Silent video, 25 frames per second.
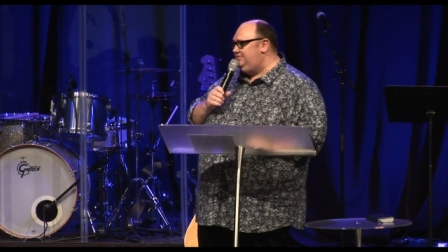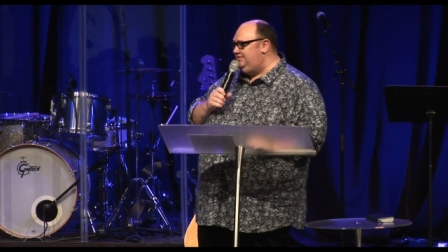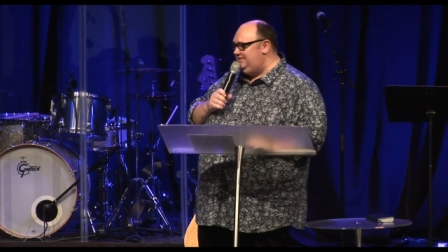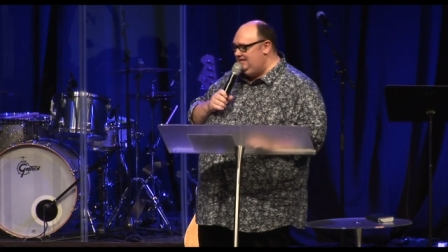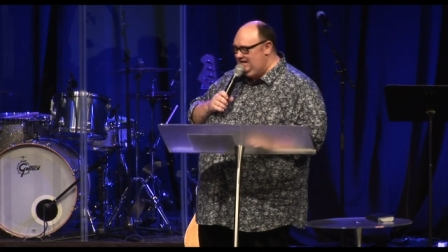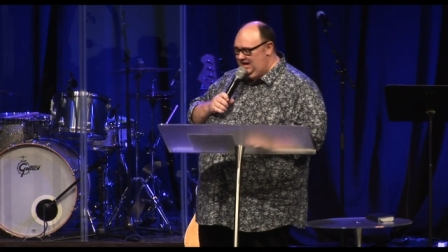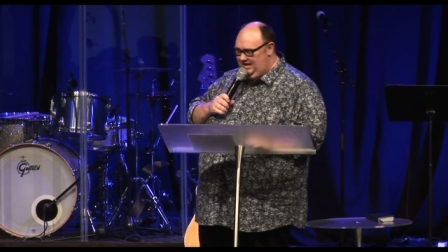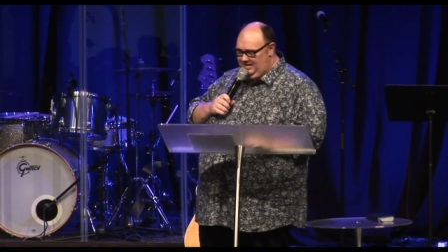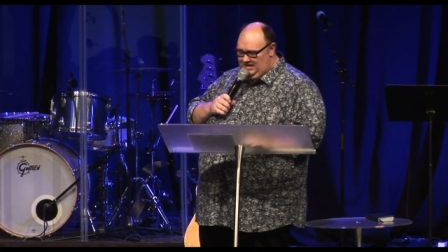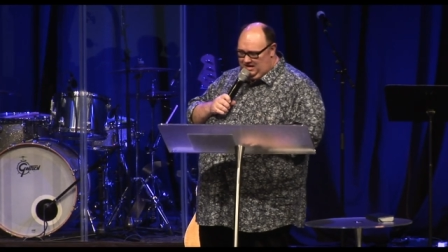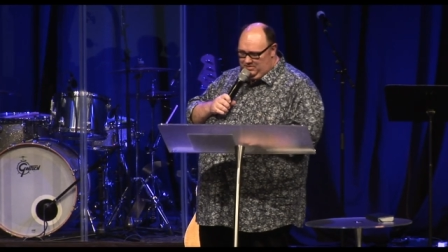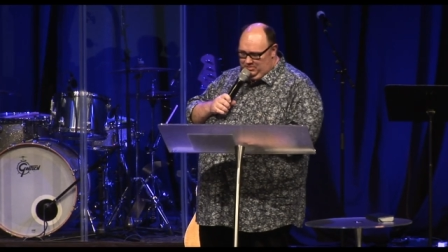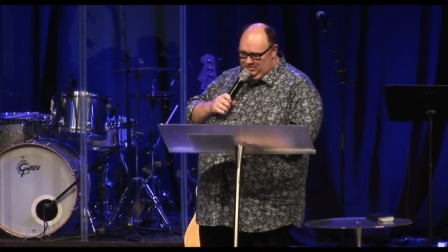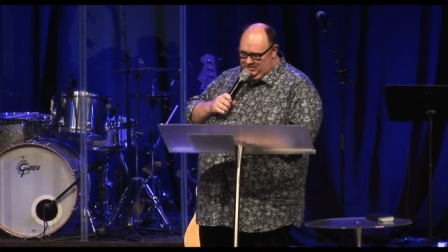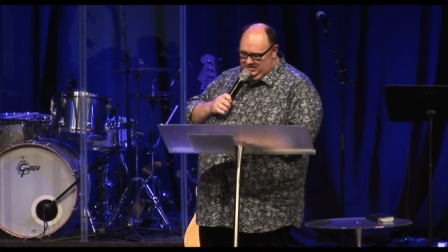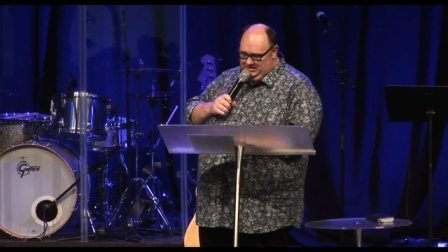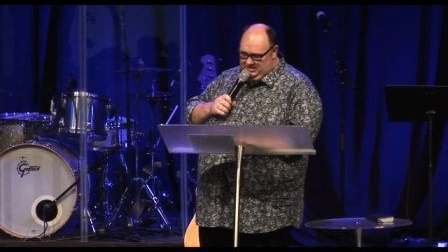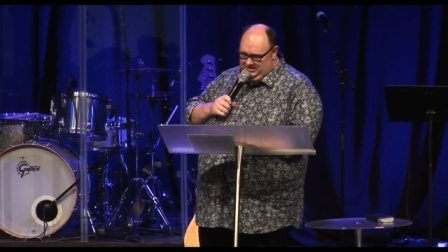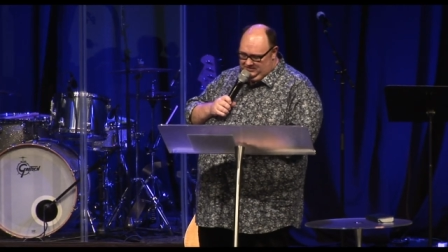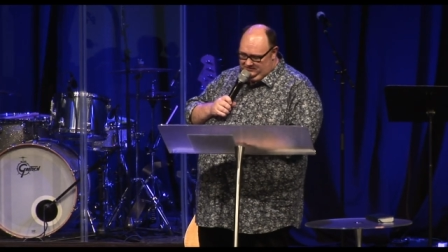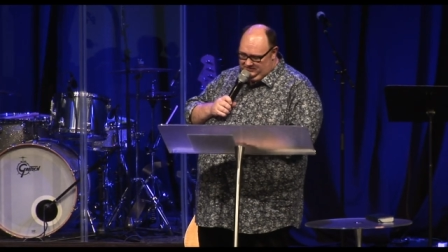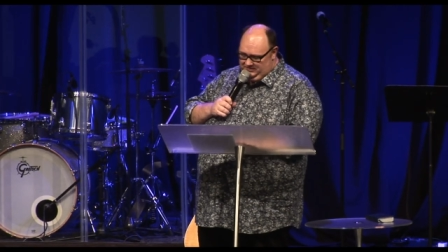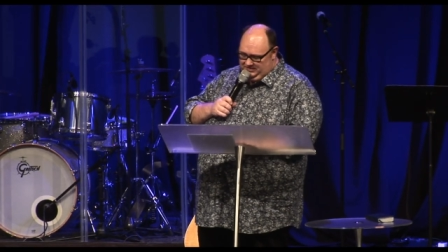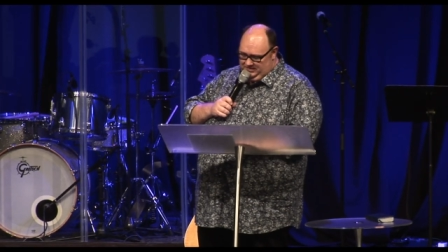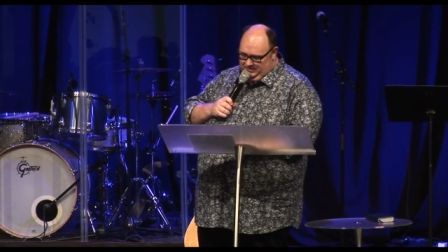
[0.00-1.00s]
and they
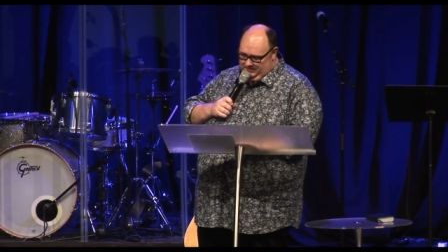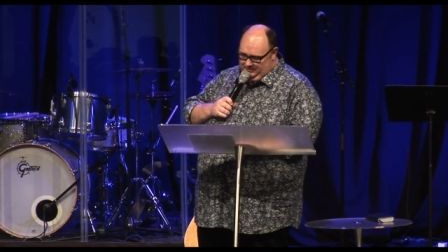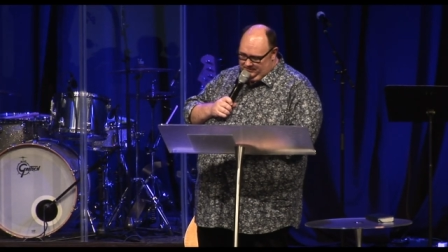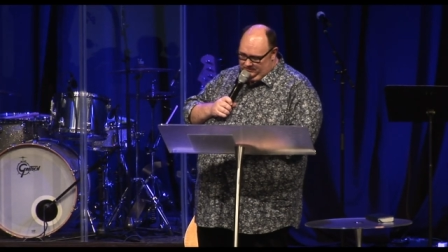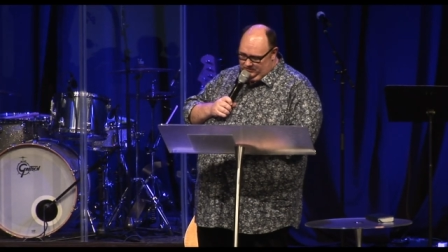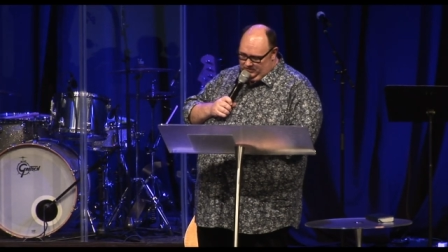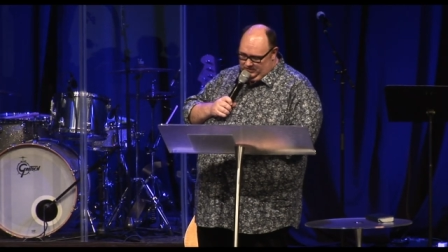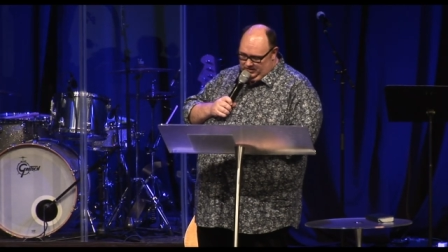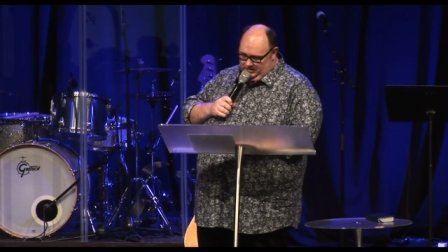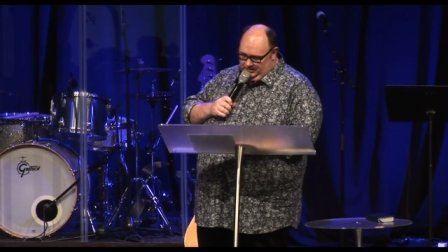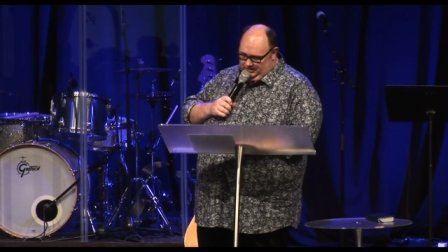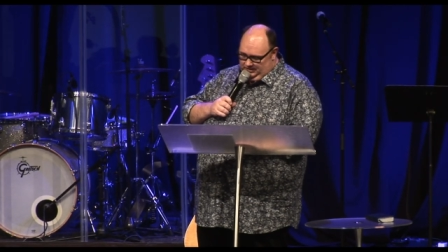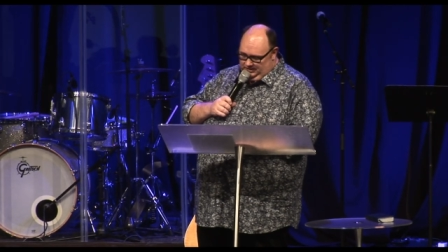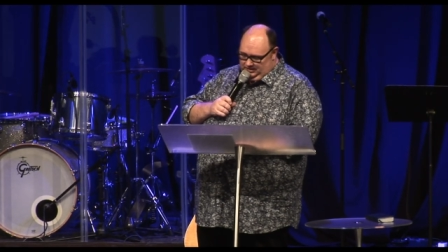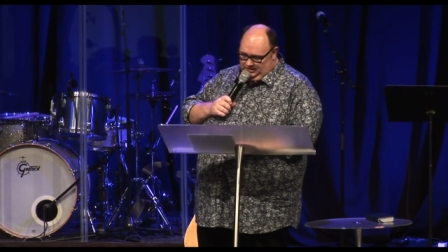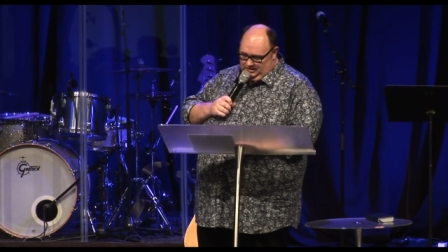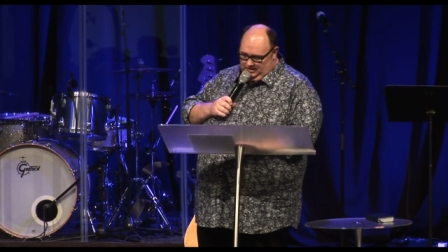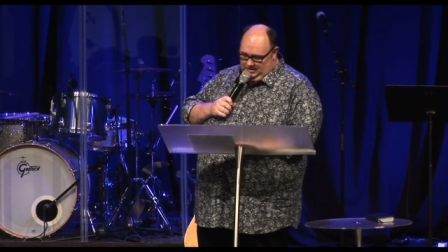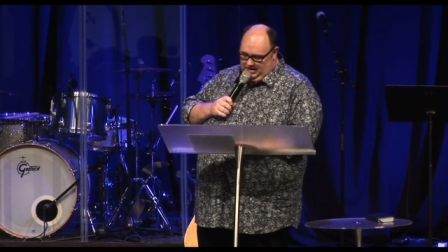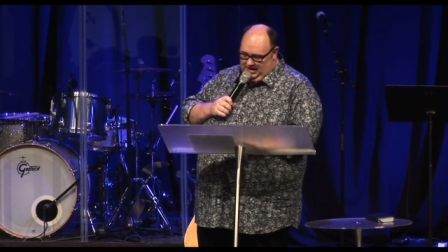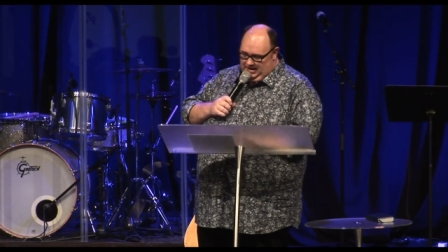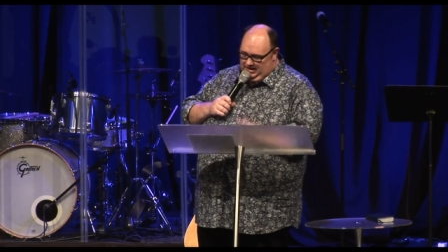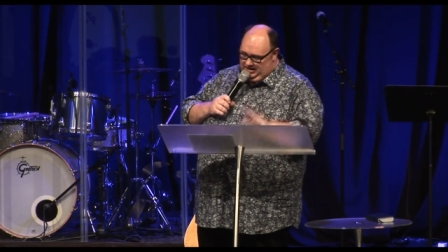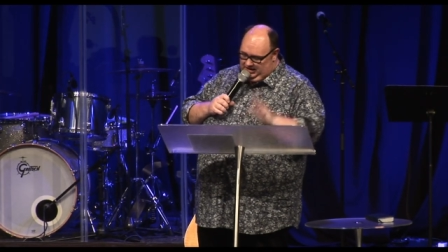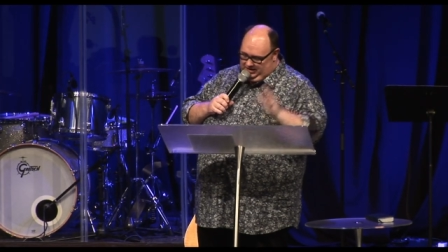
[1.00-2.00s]
believed
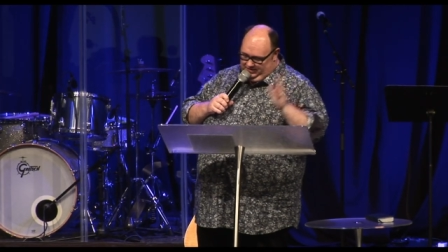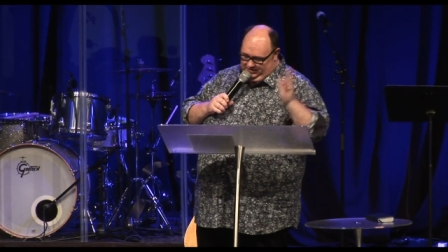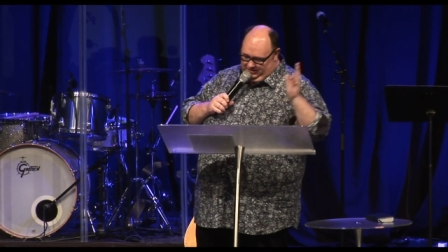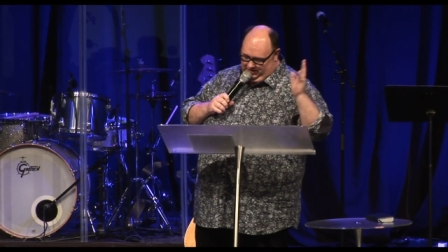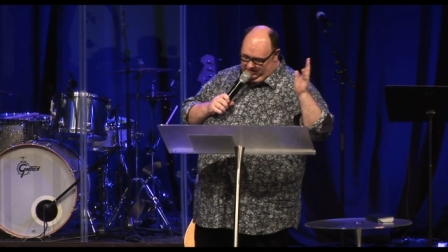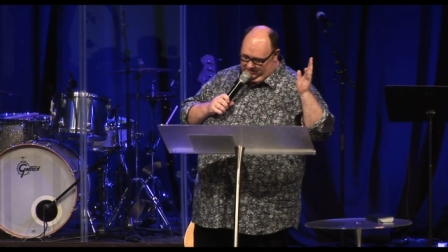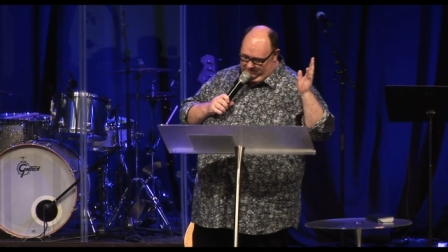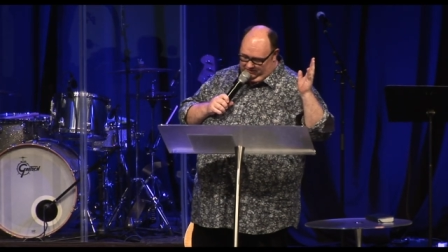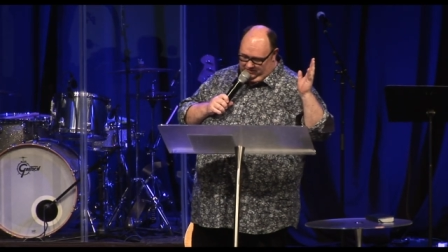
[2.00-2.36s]
anything